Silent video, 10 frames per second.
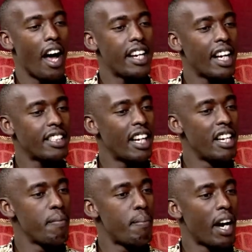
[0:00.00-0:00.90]
It has
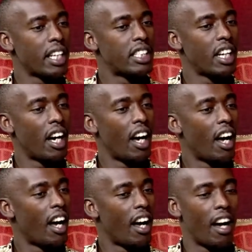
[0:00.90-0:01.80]
an impact
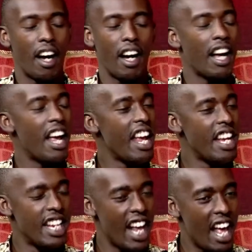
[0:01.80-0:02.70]

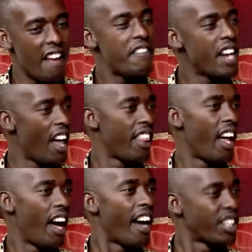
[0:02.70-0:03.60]
in every
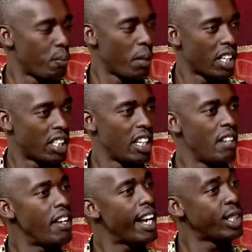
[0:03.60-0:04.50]
other aspect,
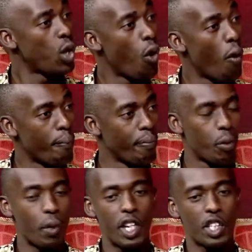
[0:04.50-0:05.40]
even at home
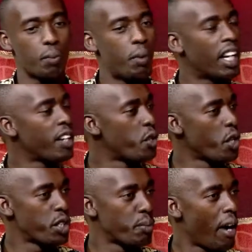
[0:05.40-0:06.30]
when you're speaking to
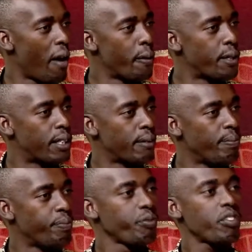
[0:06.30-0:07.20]
your spouse.
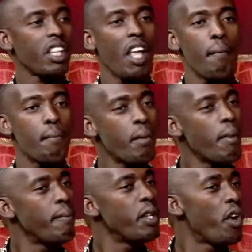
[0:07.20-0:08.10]

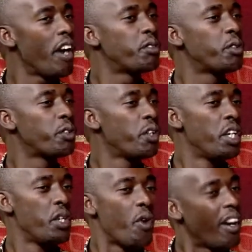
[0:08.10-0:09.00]
Probably you have to.
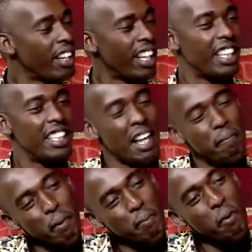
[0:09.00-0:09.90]
There
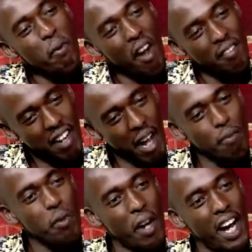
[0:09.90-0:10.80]
are people who have
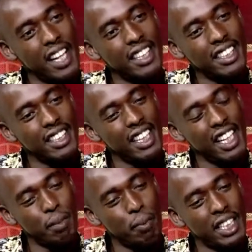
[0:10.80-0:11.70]
come to us,
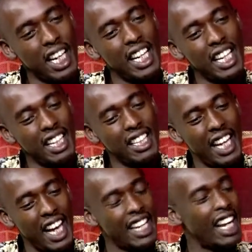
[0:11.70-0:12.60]
especially
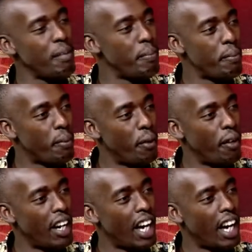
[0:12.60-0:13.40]
the elderly people,